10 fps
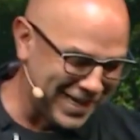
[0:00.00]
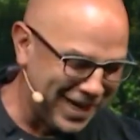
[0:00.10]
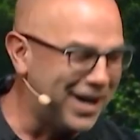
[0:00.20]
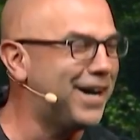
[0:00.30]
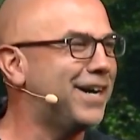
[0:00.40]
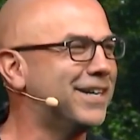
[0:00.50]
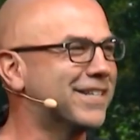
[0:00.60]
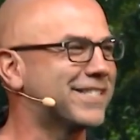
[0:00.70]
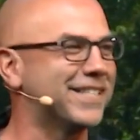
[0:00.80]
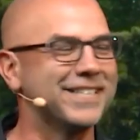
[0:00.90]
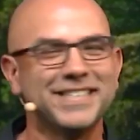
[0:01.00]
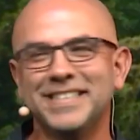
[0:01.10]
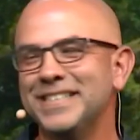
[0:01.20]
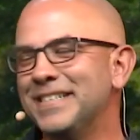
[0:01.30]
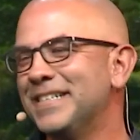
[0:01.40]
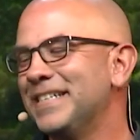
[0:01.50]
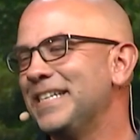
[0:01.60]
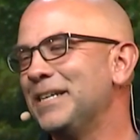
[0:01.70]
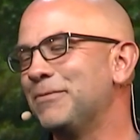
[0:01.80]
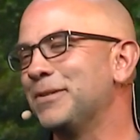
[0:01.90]
and the hugs, and
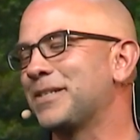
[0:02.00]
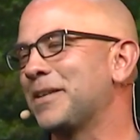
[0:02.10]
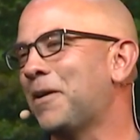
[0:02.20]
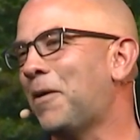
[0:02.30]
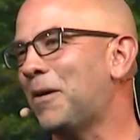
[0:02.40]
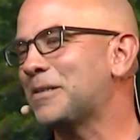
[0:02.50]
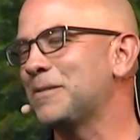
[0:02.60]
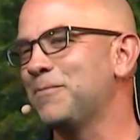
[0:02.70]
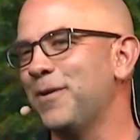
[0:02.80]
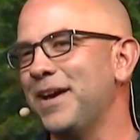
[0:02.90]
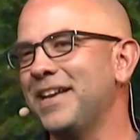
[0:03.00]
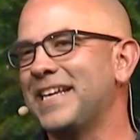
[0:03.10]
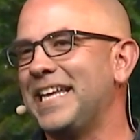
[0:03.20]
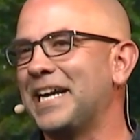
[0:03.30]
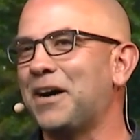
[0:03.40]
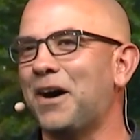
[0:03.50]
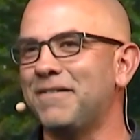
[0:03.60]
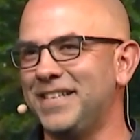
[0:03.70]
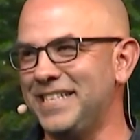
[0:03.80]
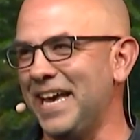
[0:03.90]
it was an awesome way to kick
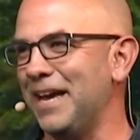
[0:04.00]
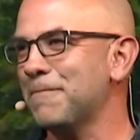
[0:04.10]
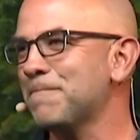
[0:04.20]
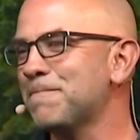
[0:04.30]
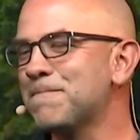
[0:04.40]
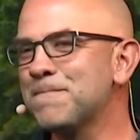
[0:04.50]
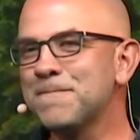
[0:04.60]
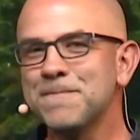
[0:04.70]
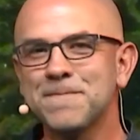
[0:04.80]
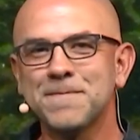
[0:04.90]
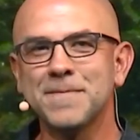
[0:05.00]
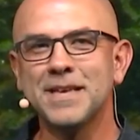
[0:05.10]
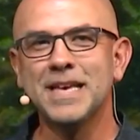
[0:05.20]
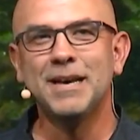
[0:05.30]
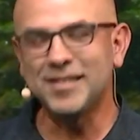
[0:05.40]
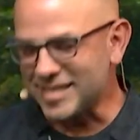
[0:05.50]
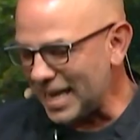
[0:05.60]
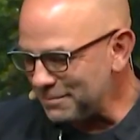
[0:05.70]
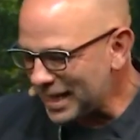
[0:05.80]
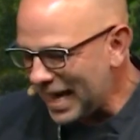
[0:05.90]
off the day. At the
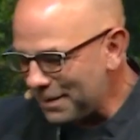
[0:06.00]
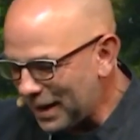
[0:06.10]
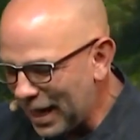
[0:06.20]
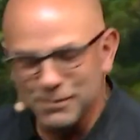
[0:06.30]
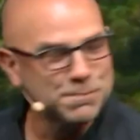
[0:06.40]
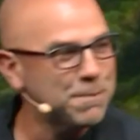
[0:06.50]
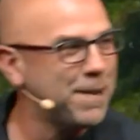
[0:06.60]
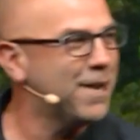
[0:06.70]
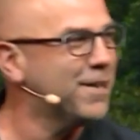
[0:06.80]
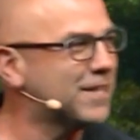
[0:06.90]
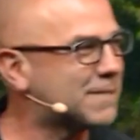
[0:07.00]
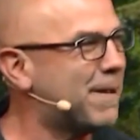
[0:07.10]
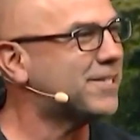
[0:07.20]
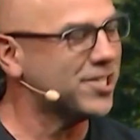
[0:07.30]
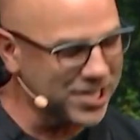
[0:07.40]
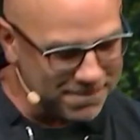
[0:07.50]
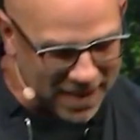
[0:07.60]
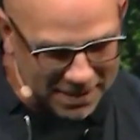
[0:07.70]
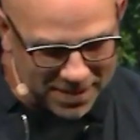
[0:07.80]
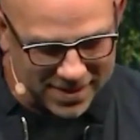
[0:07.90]
same time, I was preparing this message, and it
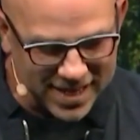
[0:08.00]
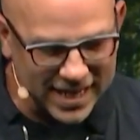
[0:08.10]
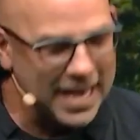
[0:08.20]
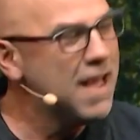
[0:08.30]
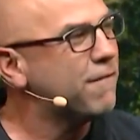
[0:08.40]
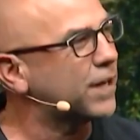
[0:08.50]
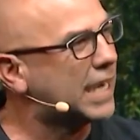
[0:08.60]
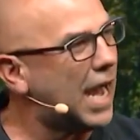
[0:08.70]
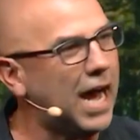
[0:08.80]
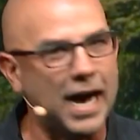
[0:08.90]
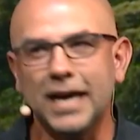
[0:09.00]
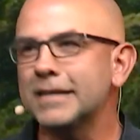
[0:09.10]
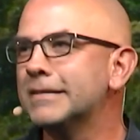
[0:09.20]
made me think for God,